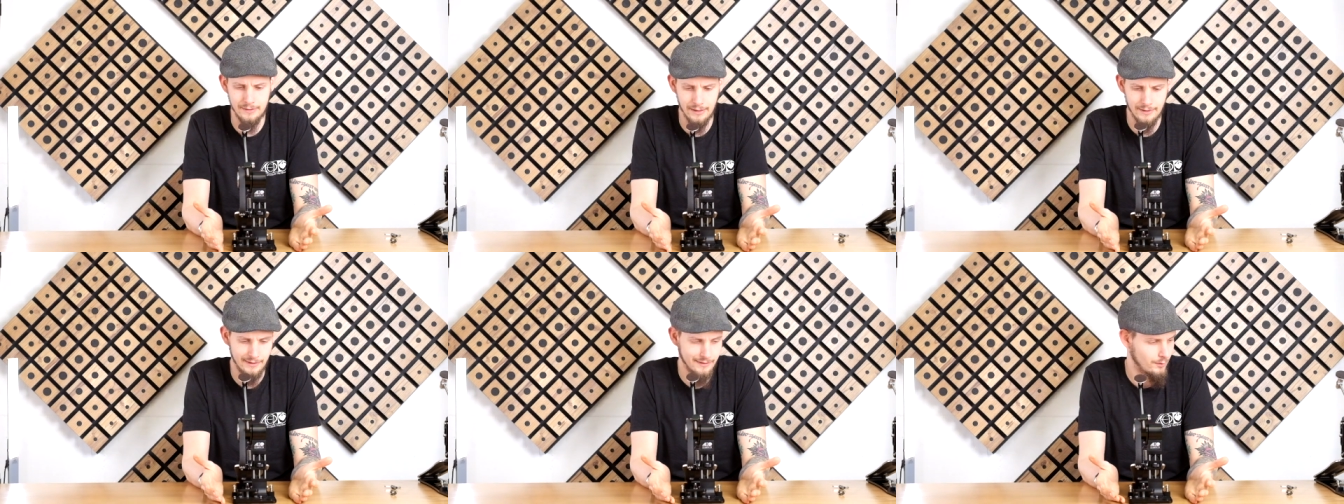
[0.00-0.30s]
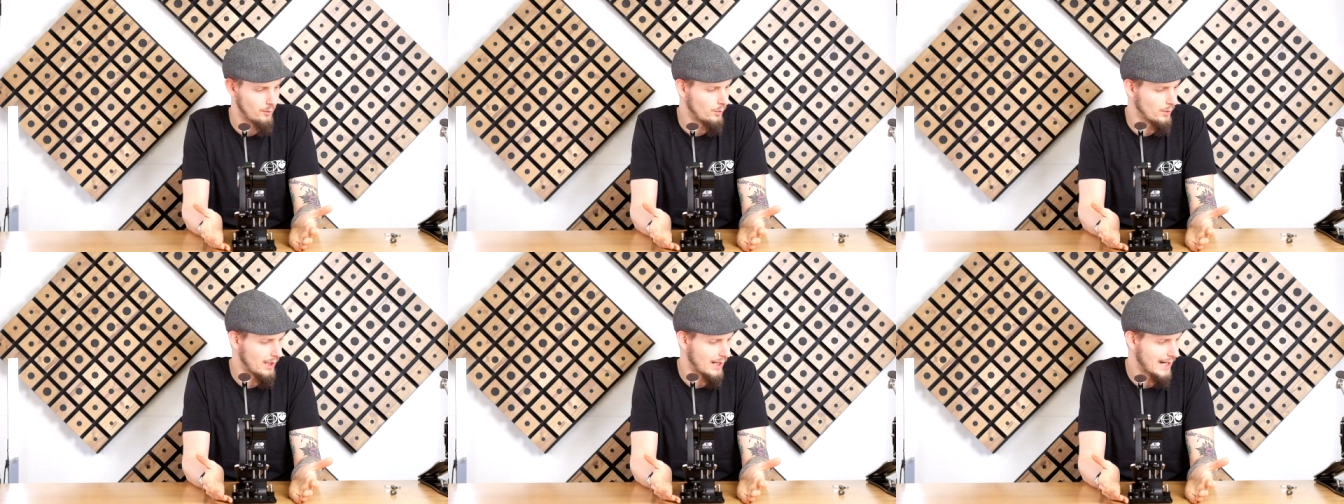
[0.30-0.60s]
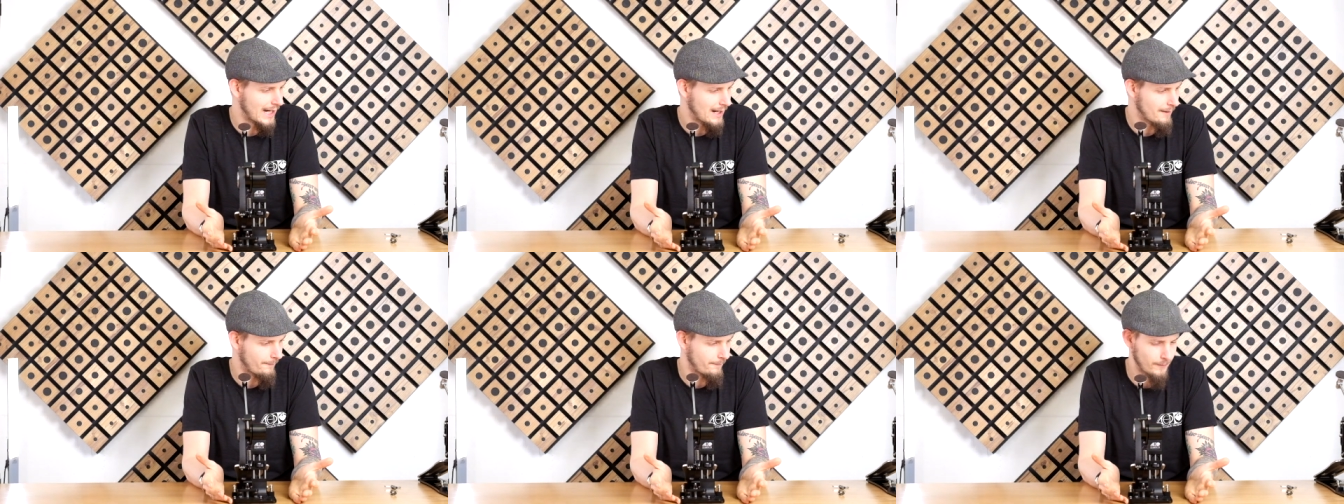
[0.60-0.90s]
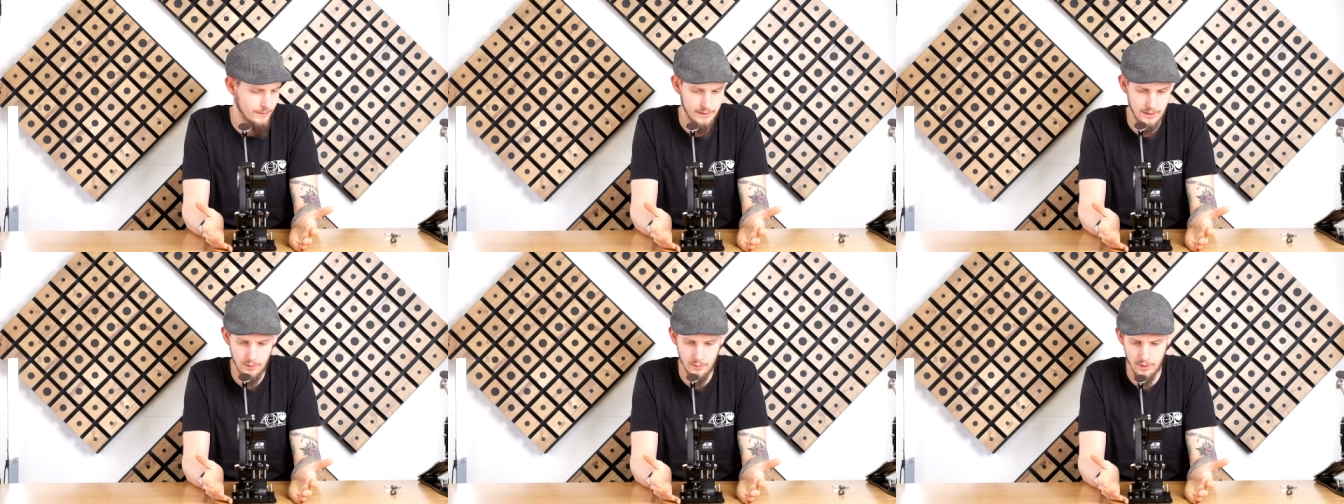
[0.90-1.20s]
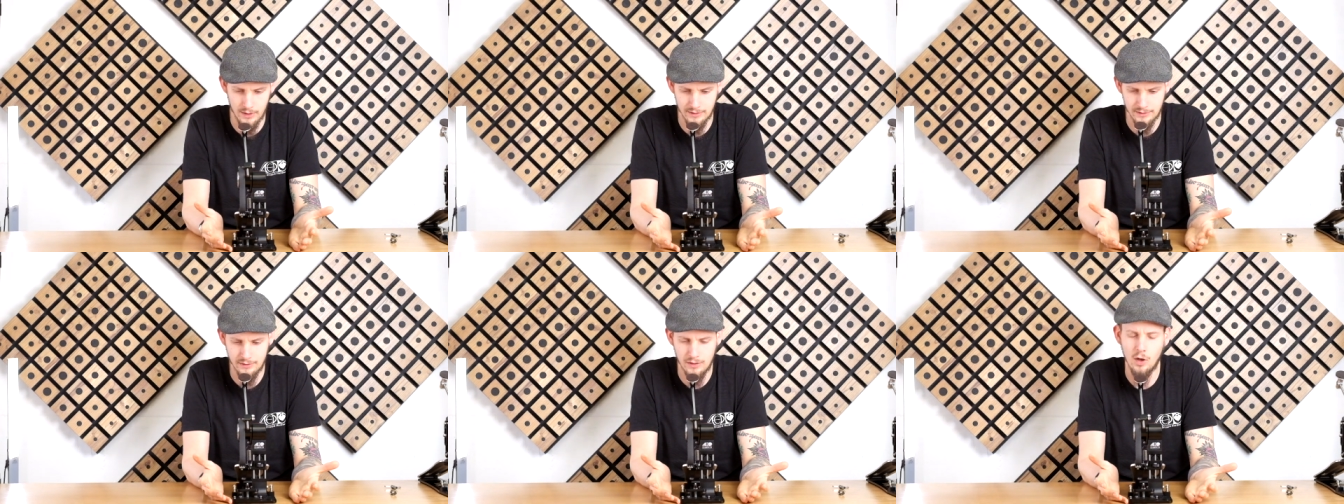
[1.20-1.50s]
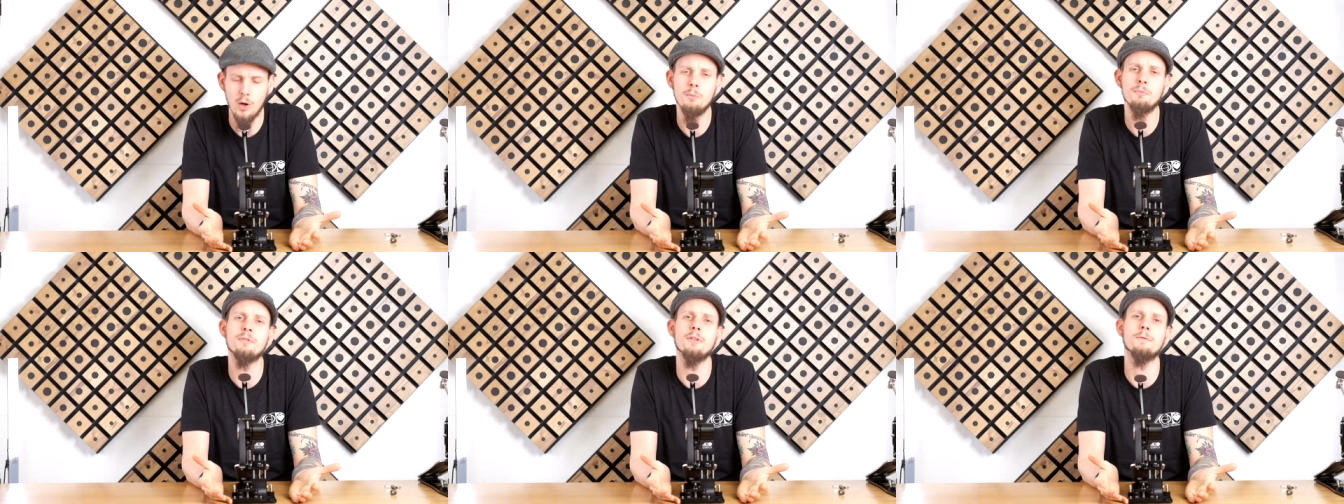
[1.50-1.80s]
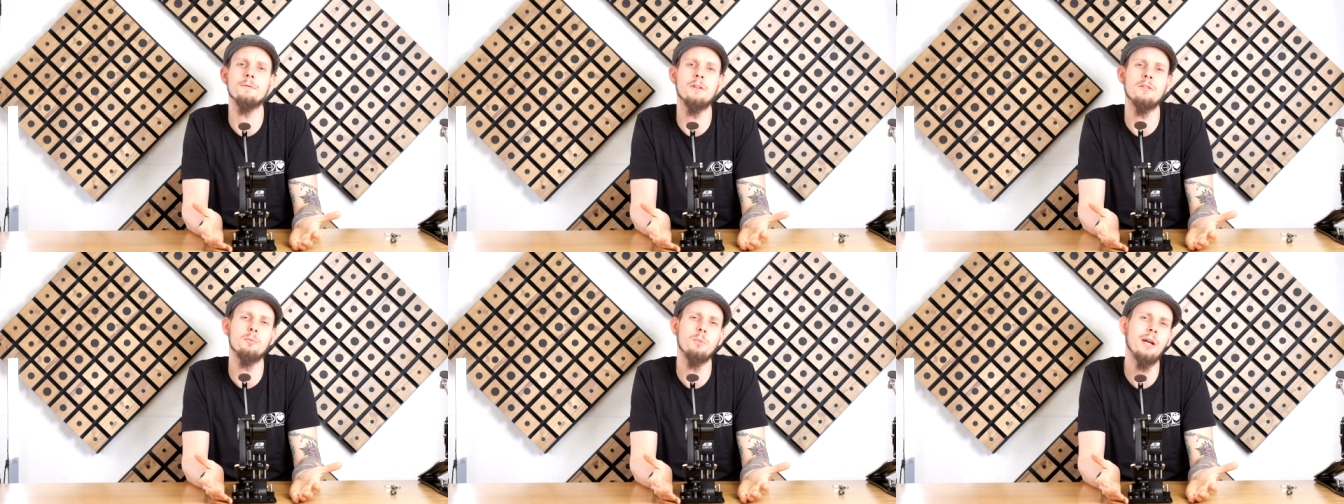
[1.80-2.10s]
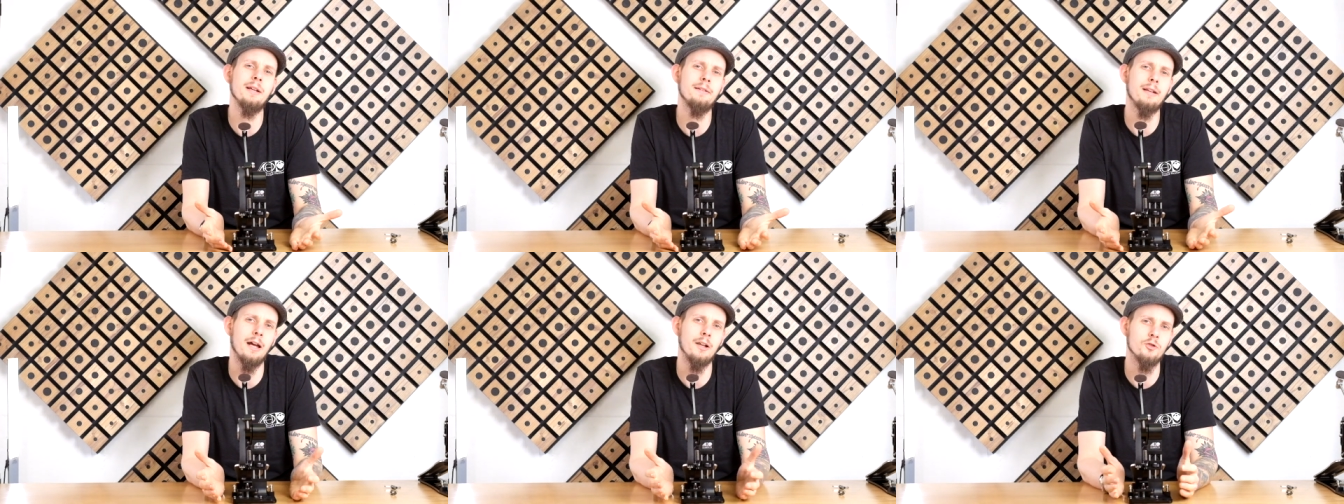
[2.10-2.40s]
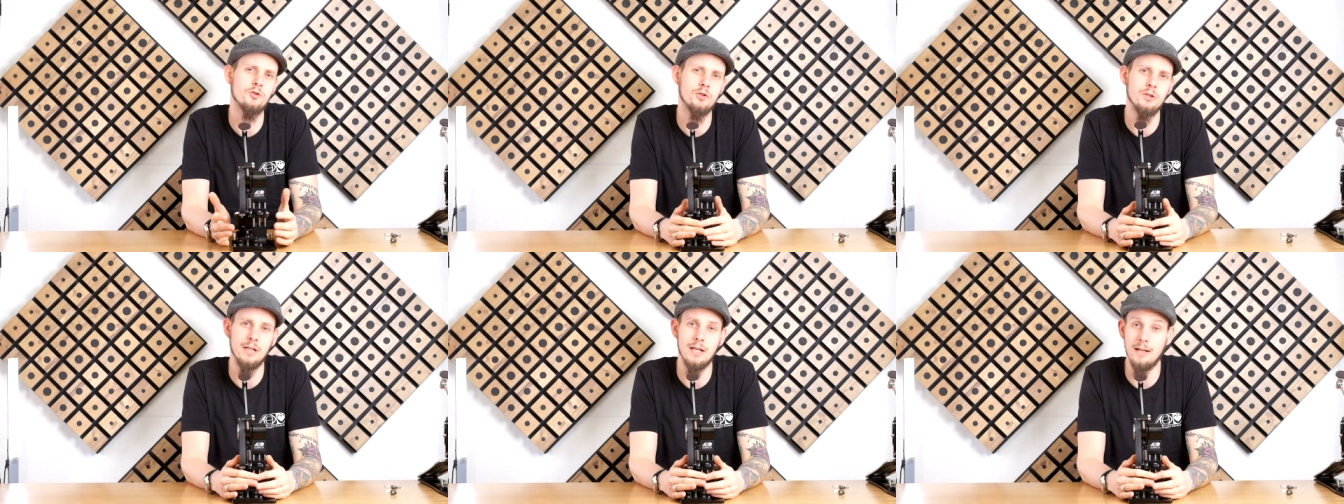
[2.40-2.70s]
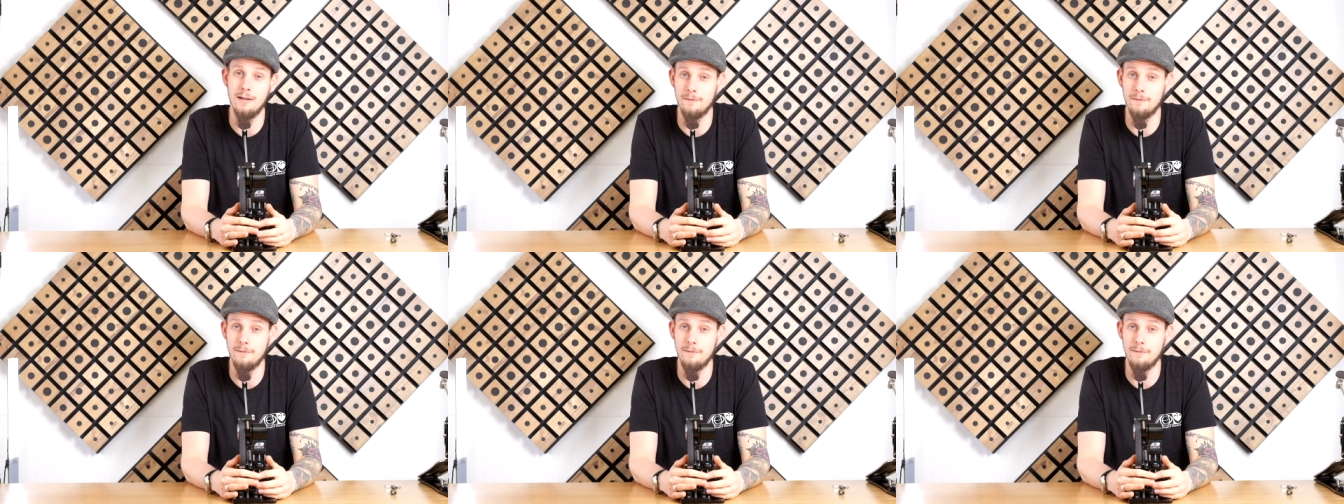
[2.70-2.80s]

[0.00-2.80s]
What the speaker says: that's all I have for you in terms of the spring tension.